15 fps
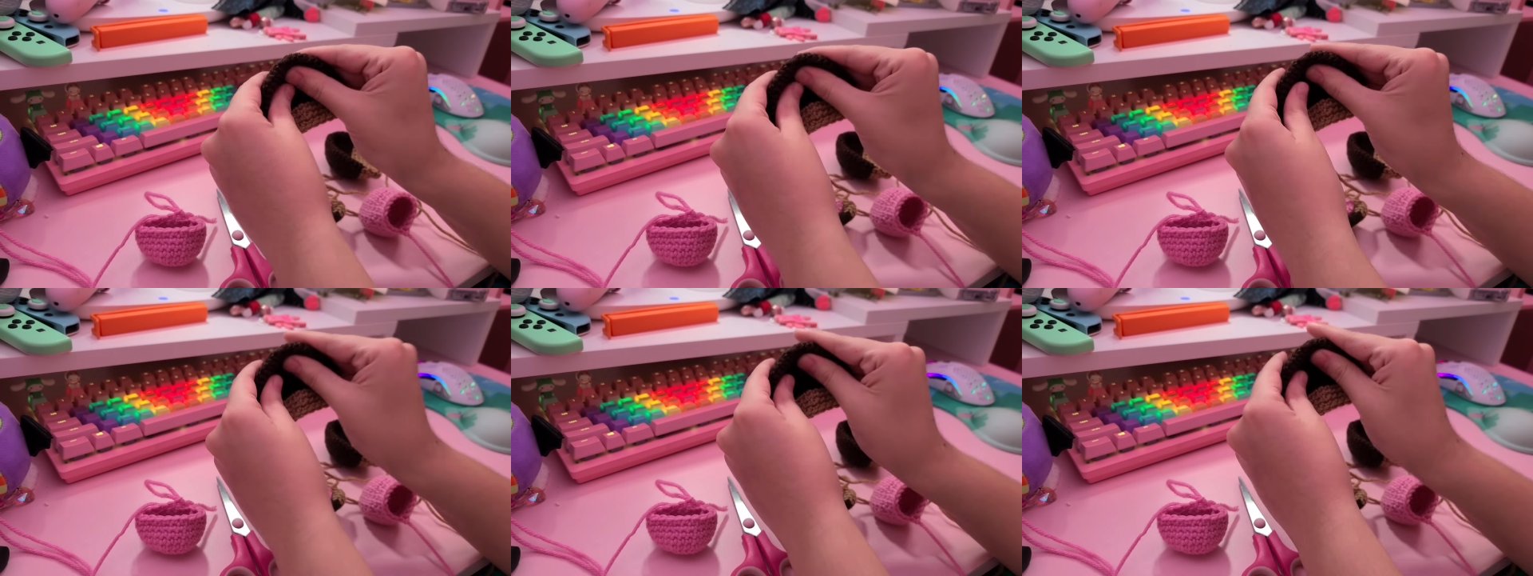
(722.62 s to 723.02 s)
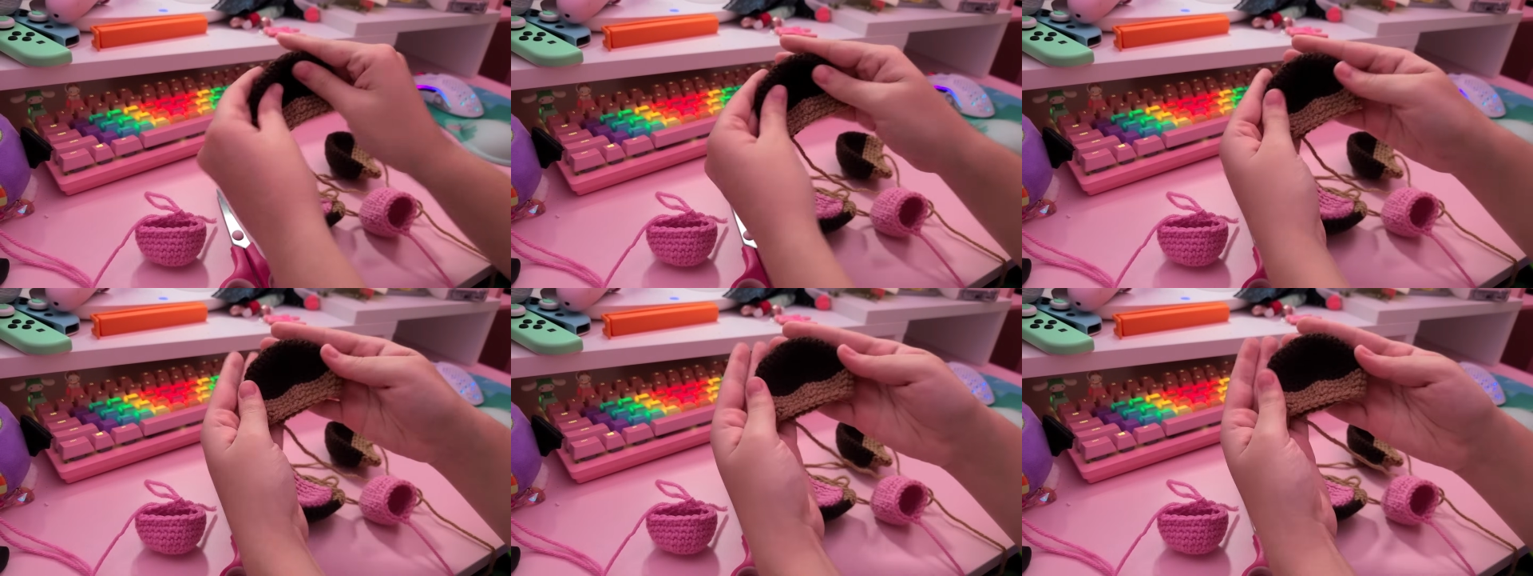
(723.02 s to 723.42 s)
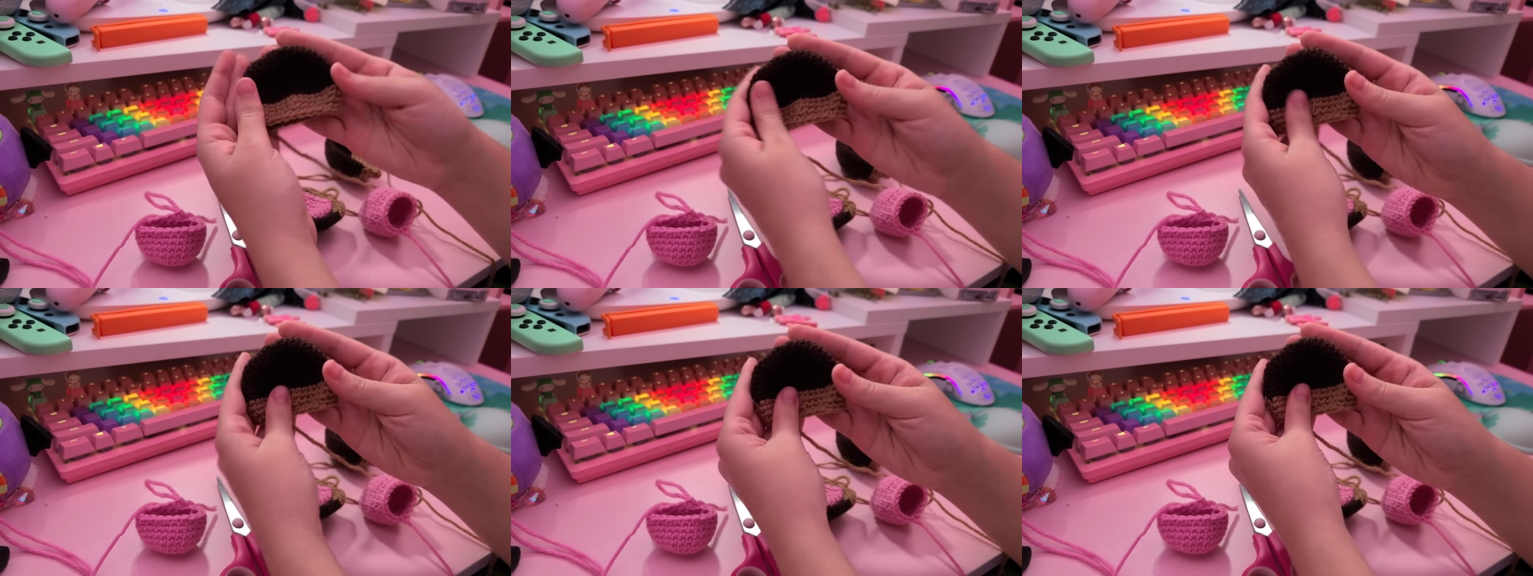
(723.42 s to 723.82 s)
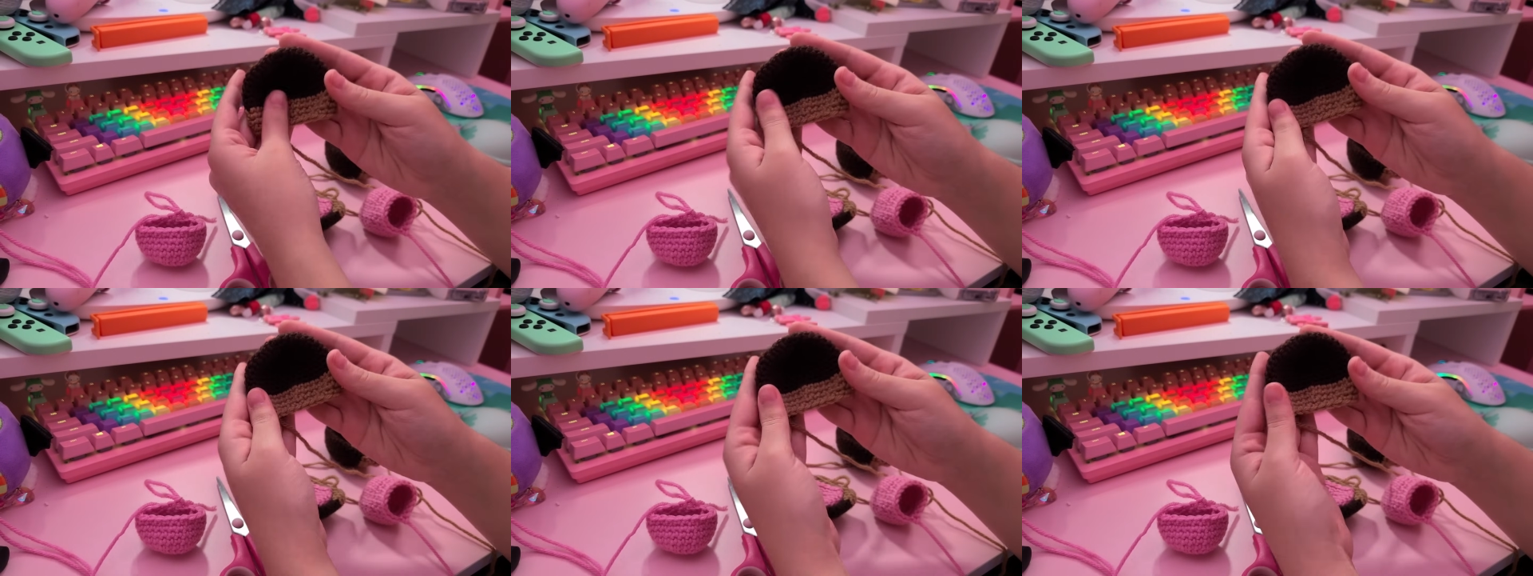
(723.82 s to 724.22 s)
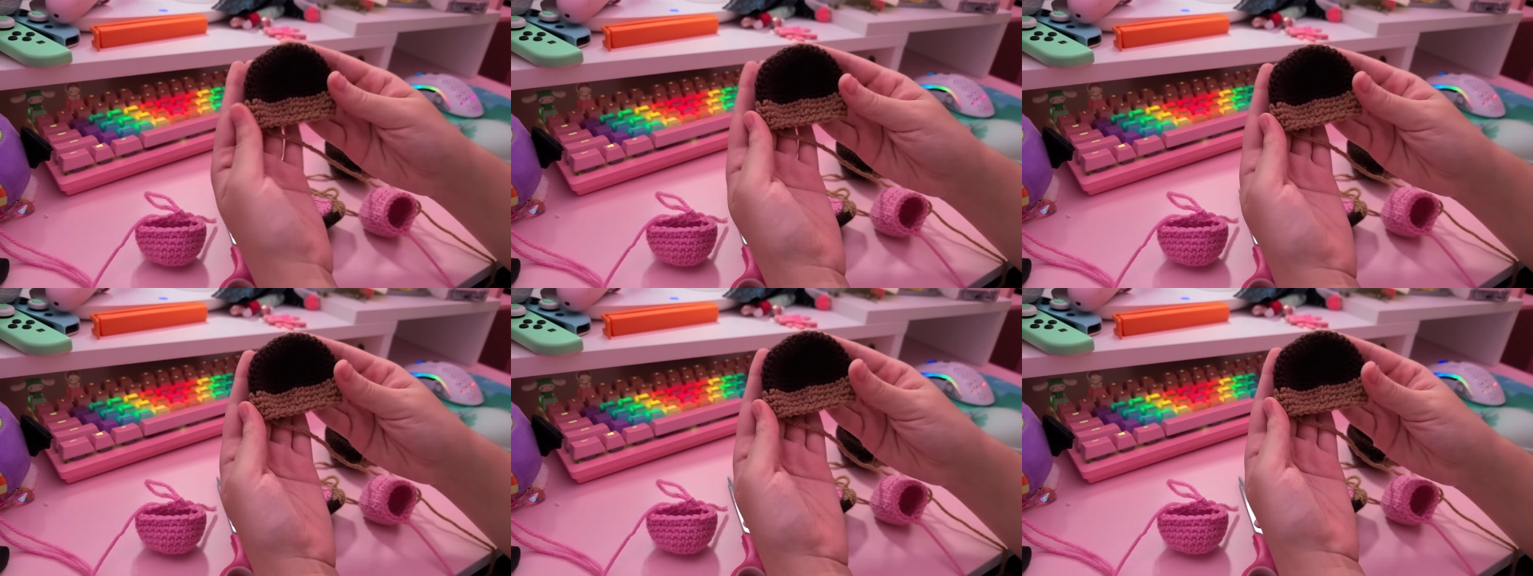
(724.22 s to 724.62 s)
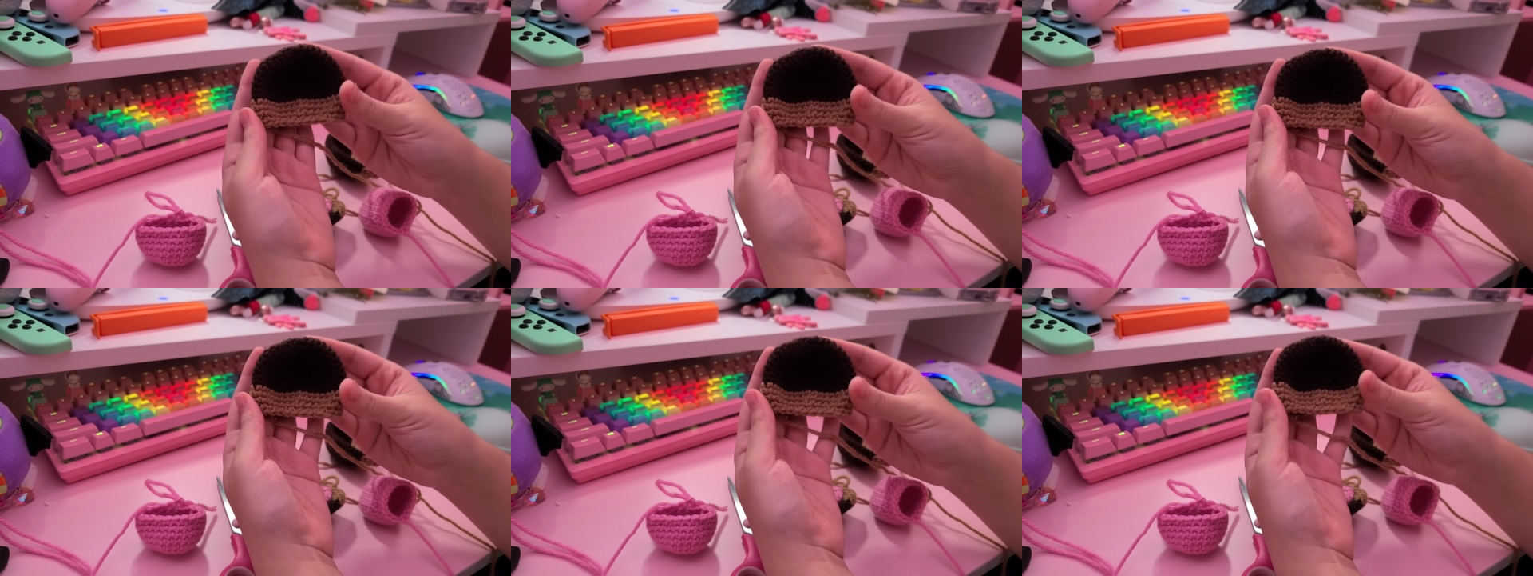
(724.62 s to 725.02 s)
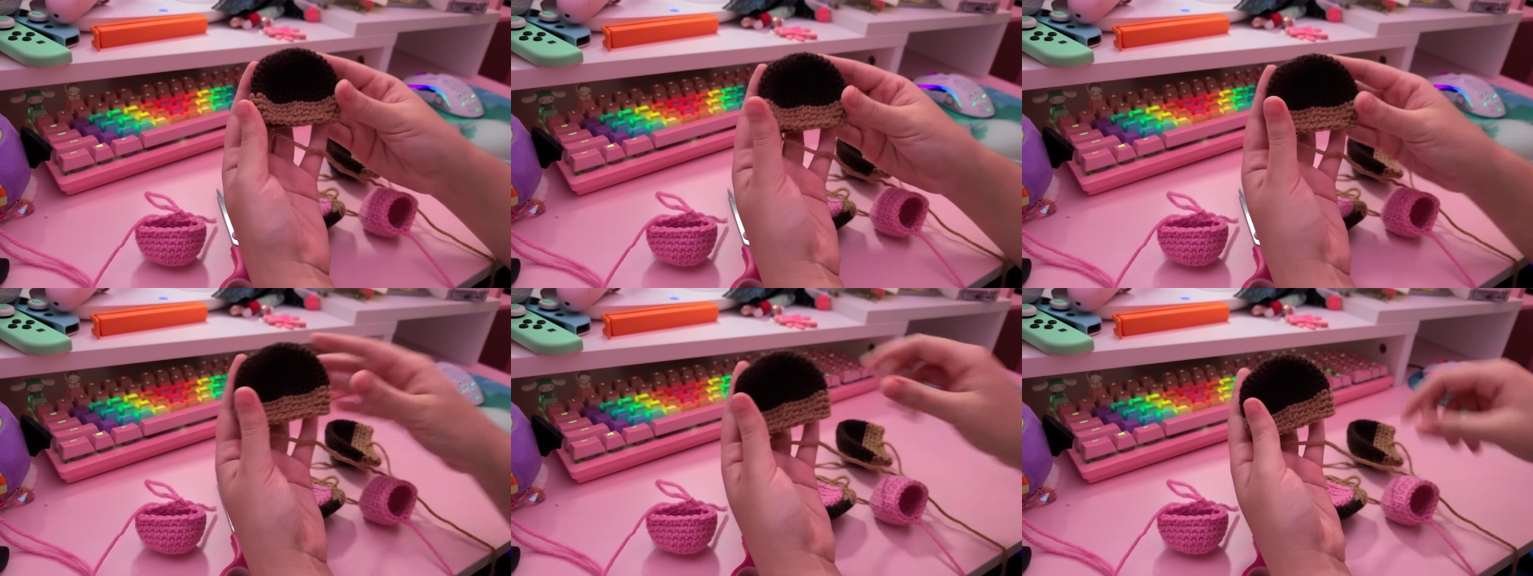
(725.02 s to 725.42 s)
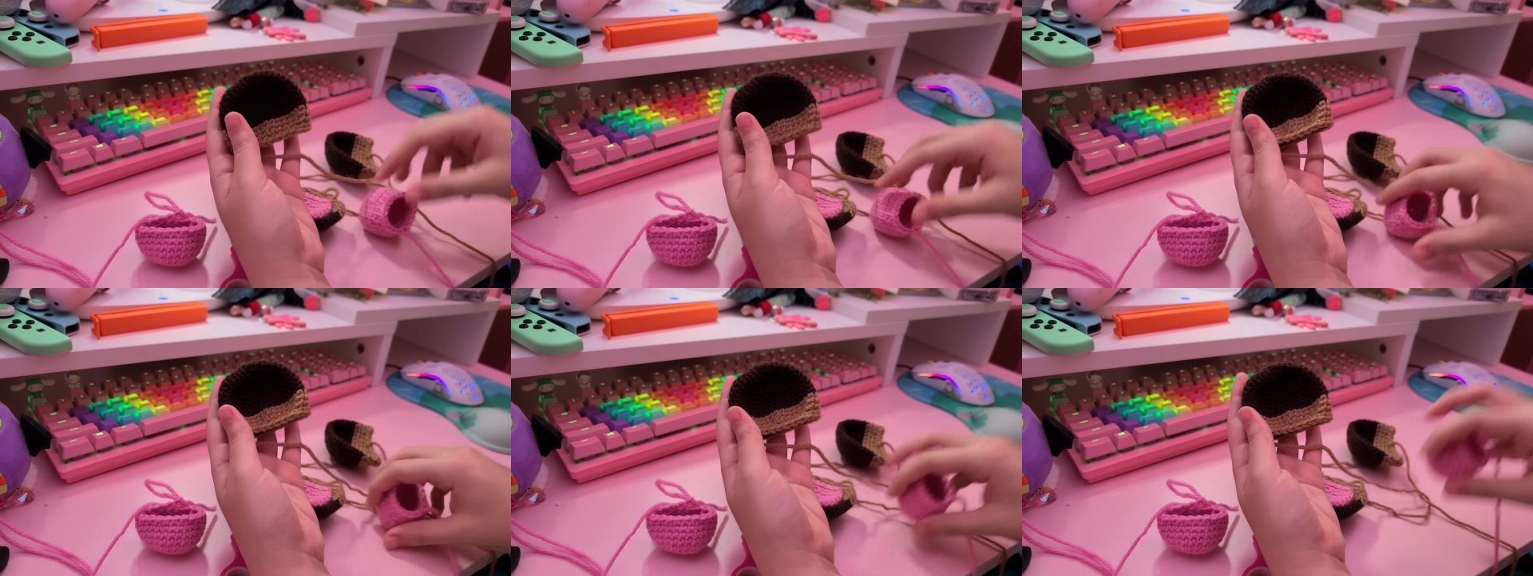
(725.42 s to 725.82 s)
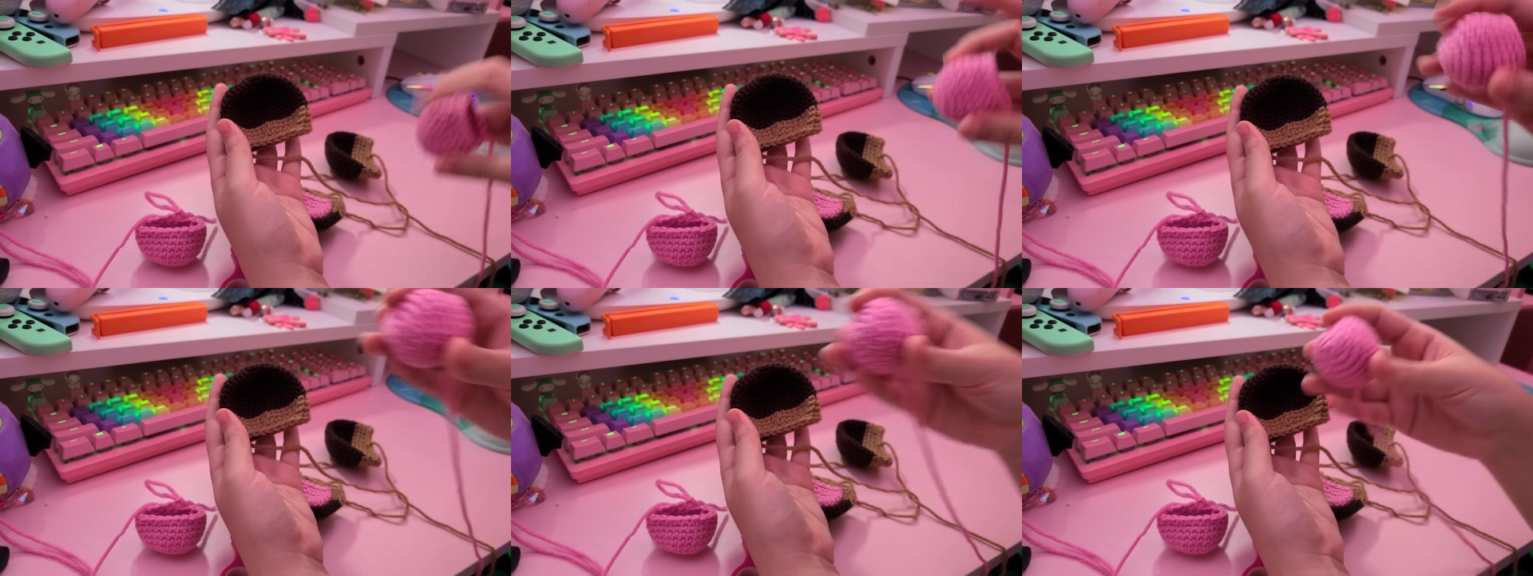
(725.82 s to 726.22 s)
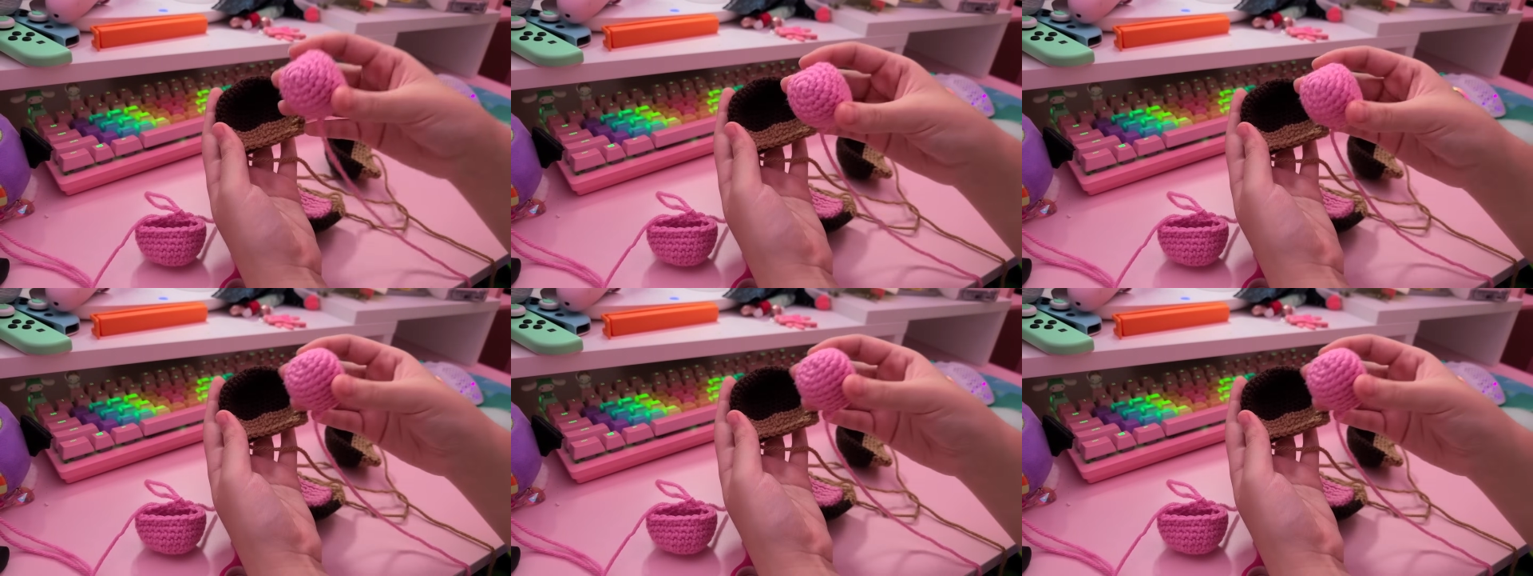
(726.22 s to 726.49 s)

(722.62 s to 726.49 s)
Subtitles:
Nobody's mouth can be seen.